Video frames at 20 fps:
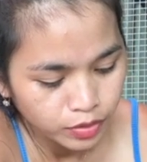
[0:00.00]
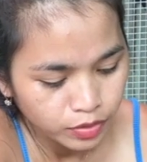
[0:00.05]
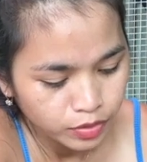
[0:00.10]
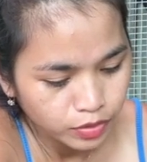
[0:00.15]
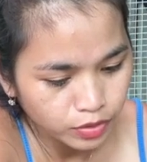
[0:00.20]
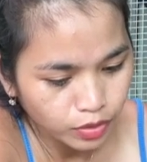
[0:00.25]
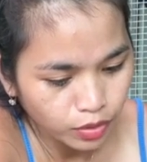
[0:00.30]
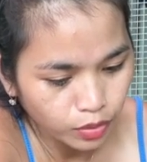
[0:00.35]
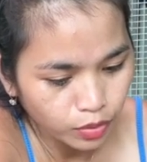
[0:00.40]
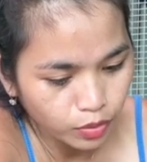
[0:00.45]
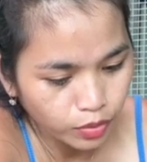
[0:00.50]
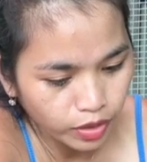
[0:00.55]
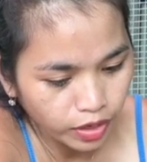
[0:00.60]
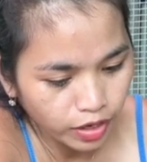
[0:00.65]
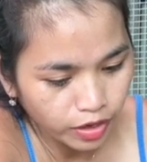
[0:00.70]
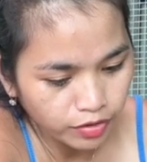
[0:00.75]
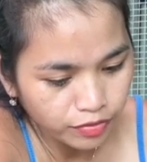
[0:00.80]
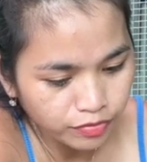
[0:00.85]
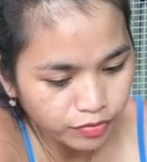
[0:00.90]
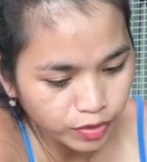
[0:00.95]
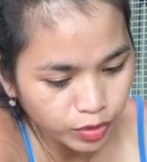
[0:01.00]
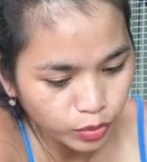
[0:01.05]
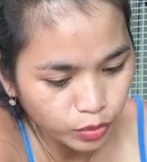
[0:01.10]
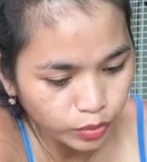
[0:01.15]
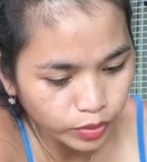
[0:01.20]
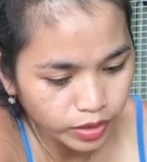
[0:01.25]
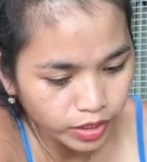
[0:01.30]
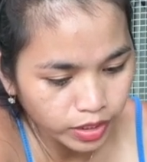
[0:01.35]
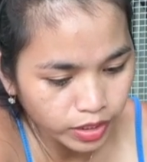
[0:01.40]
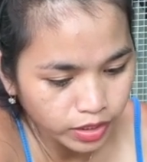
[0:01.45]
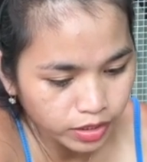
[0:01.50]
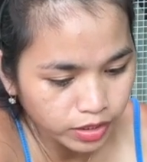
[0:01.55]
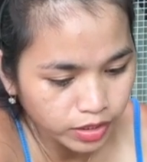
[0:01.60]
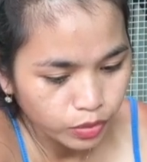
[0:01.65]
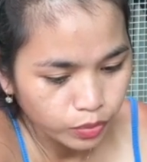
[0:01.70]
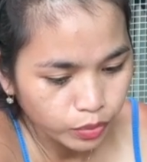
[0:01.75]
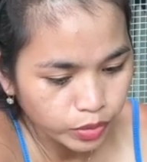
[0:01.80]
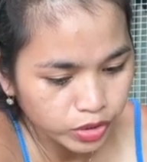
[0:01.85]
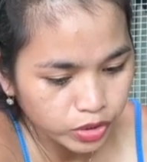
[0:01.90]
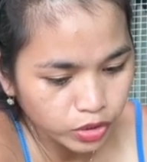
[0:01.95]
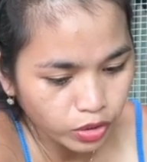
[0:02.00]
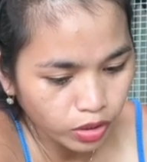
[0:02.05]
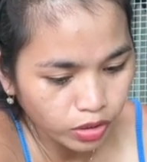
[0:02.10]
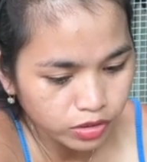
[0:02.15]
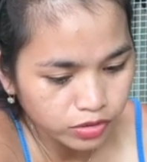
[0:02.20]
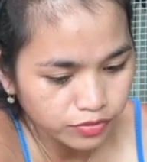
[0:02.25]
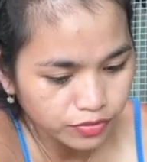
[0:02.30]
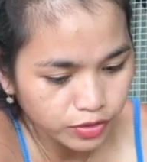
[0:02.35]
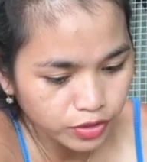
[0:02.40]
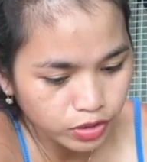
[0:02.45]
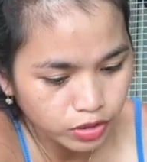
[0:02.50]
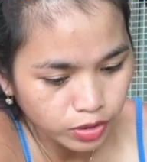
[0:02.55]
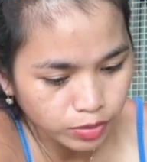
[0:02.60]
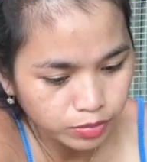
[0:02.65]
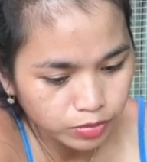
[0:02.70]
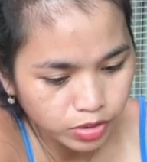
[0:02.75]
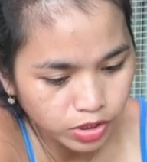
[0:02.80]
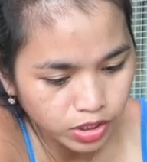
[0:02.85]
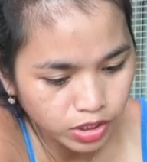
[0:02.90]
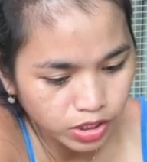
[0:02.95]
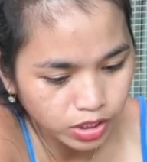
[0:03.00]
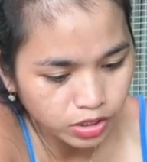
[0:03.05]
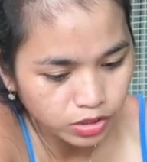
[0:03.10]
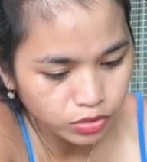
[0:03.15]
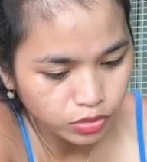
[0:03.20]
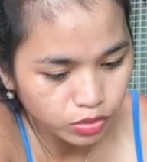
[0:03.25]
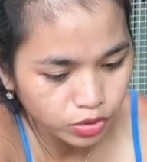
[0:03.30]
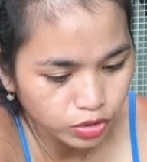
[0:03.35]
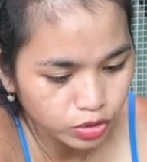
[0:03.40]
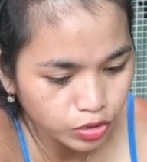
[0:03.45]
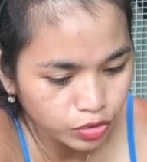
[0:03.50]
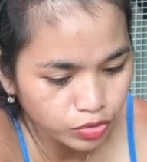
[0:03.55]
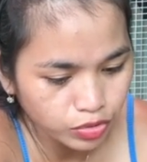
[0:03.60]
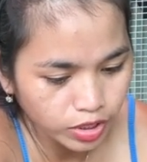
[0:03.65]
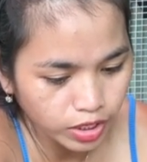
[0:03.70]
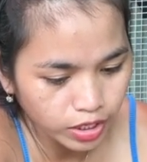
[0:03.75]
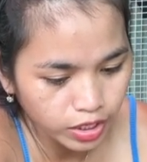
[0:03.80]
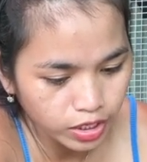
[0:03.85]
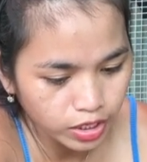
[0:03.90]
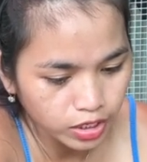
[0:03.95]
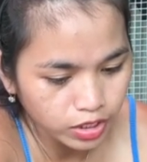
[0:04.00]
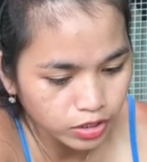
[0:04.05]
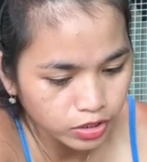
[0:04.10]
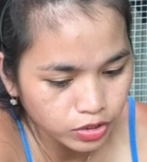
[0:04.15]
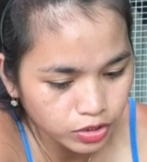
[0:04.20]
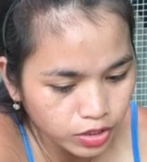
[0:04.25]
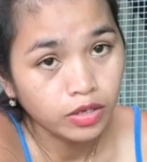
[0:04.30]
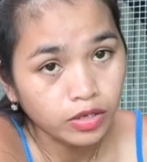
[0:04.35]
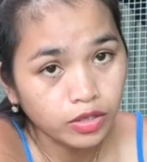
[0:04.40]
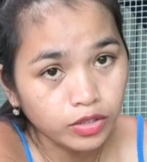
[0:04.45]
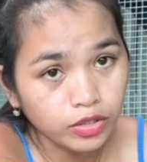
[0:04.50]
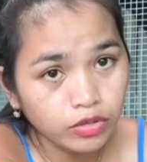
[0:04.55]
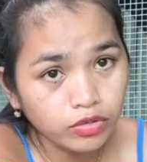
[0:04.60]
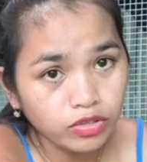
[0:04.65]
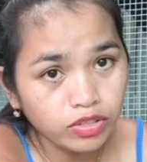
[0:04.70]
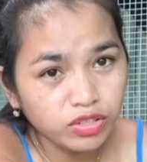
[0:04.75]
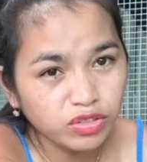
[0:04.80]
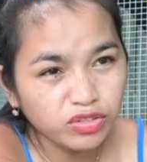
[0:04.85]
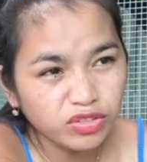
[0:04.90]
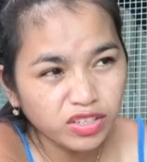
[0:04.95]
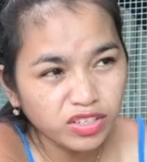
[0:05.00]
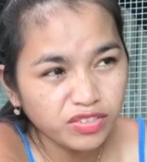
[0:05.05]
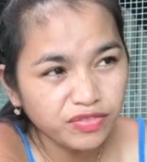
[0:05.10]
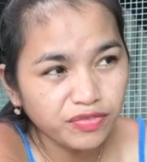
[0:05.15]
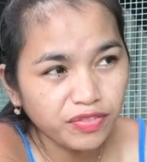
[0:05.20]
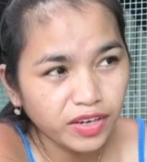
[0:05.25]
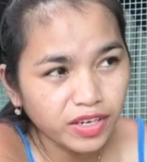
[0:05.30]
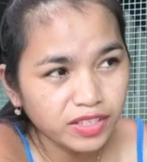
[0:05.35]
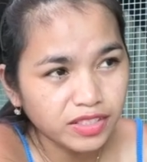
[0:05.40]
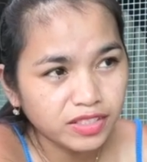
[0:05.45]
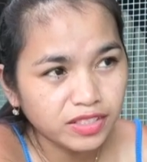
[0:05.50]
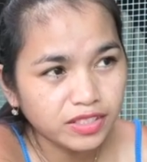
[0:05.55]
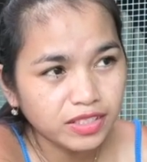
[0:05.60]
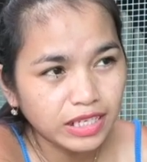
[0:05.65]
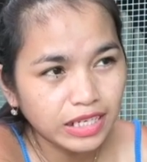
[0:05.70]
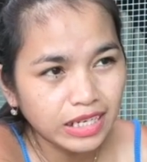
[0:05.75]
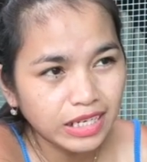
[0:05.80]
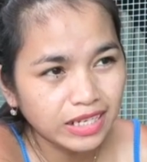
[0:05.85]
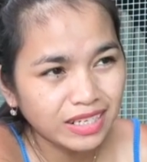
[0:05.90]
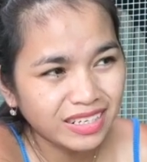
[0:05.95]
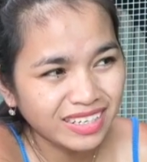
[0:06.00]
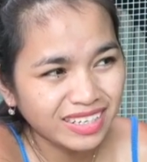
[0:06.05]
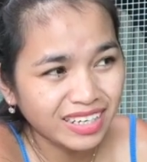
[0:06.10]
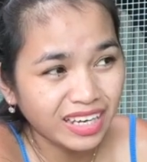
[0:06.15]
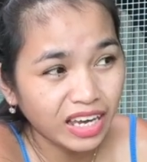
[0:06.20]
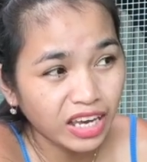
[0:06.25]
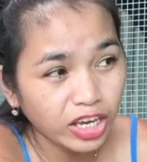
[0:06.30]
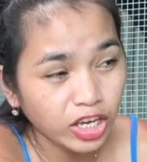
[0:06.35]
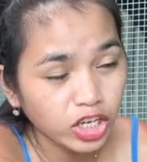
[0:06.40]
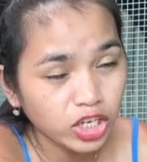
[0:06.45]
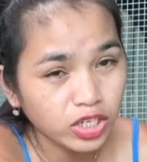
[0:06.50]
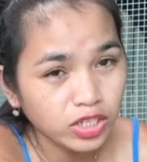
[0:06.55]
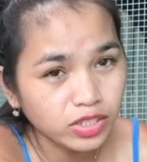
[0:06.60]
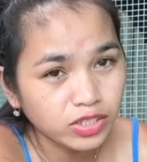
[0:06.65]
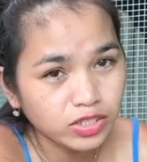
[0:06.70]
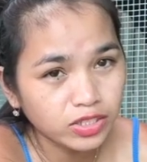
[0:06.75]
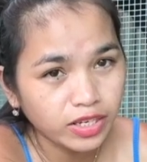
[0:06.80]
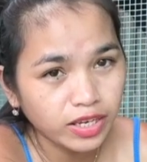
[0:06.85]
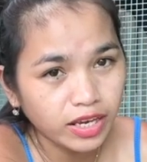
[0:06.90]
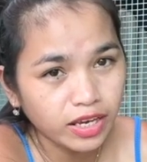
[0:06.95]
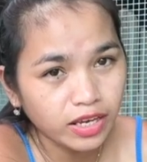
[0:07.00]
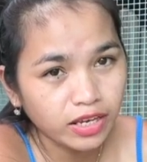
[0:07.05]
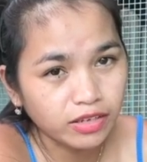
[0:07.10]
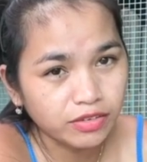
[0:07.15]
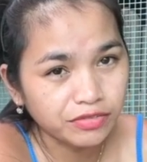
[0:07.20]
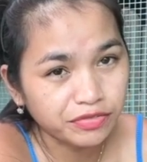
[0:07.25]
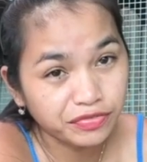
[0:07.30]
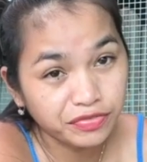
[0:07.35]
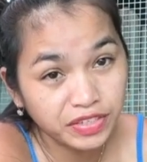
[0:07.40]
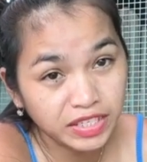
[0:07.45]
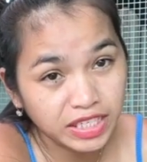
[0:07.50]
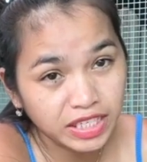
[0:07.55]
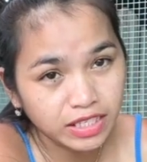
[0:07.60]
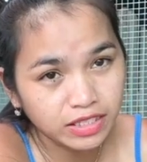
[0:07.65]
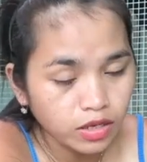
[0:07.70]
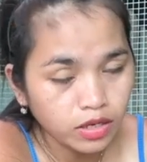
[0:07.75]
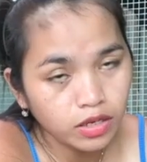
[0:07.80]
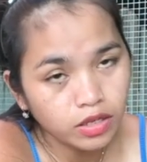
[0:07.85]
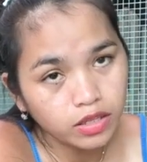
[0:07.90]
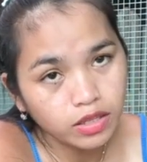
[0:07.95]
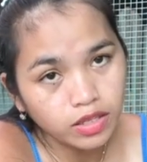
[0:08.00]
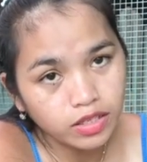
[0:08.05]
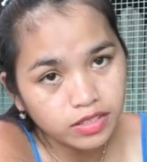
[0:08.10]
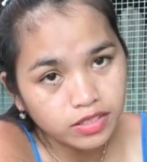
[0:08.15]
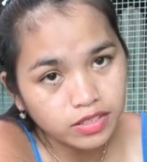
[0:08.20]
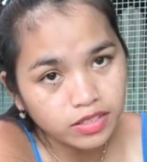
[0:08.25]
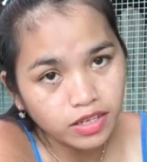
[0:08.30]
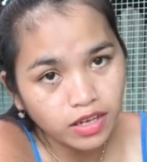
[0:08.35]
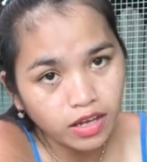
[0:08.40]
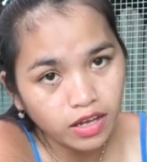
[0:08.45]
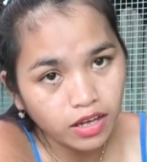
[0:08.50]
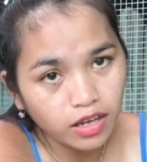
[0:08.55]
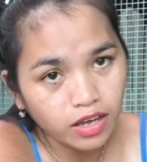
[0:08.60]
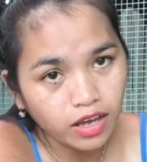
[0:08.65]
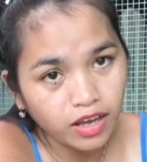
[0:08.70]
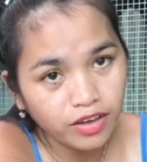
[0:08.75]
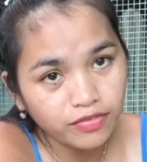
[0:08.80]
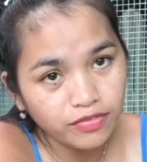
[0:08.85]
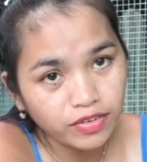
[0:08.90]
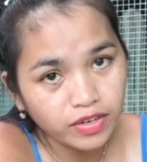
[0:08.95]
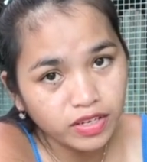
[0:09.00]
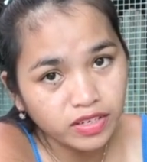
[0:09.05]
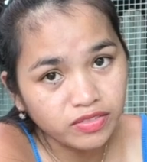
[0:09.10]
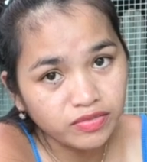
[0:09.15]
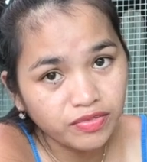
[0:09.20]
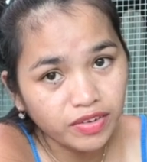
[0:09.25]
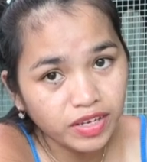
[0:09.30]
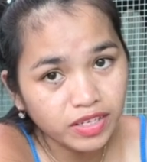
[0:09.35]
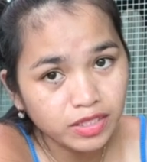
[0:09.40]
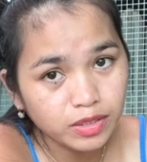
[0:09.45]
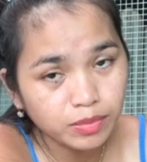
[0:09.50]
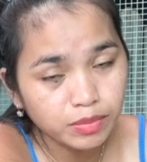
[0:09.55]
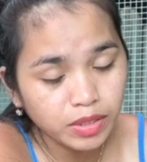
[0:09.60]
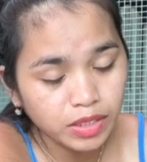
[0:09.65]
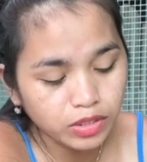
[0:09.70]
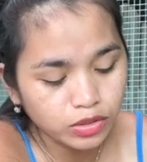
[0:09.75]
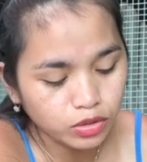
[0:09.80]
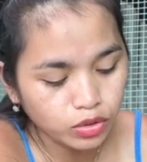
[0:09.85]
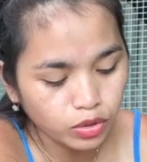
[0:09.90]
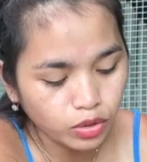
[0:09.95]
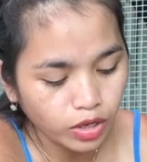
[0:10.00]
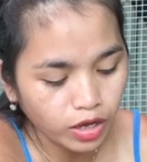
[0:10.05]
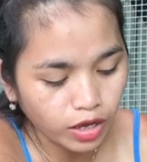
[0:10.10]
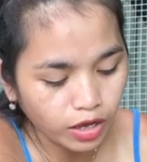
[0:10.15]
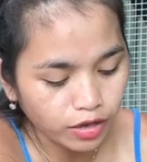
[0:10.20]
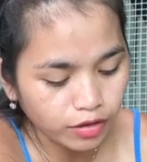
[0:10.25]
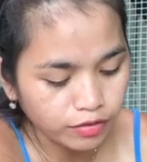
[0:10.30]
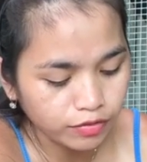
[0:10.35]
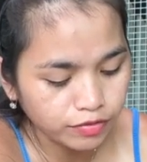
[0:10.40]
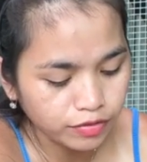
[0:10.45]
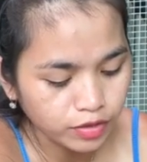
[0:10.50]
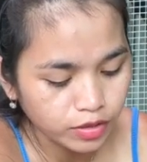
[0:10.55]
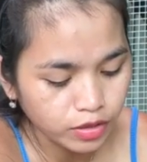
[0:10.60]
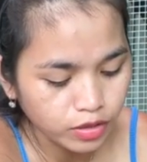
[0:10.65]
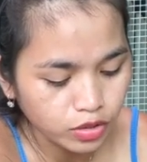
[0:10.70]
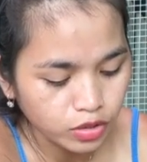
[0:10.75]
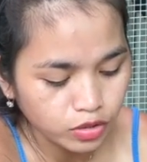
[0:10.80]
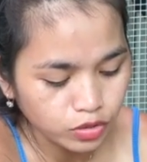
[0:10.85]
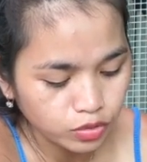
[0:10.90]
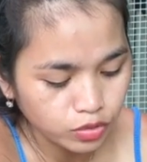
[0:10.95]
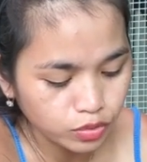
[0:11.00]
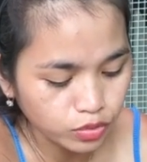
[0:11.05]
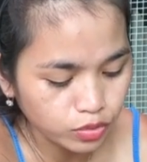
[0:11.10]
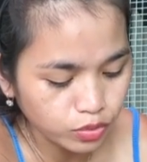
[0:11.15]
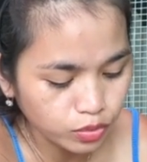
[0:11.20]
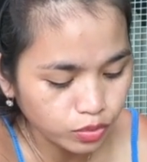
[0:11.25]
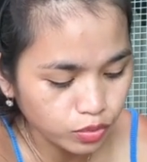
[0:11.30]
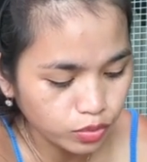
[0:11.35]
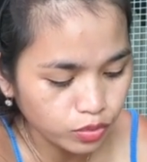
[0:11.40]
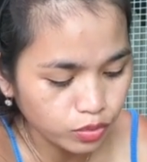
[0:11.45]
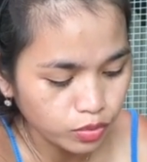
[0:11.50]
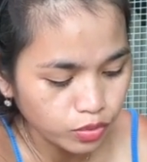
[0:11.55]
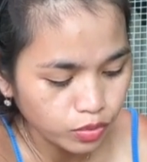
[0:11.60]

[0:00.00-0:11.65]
So every week we transfer some chicken to a new cage. You need to invest in a cage and feed. That's the heavy investment you have to do